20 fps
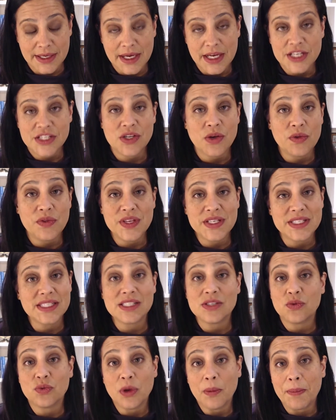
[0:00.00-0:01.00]
So this is
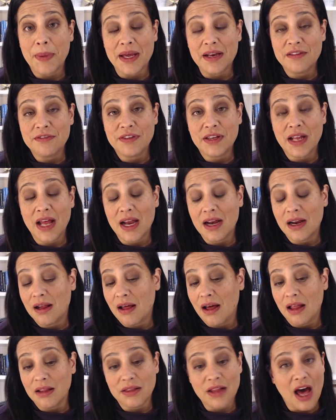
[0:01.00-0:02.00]
a real benefit, and
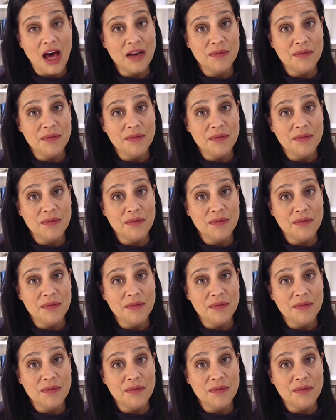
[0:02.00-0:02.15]
a lot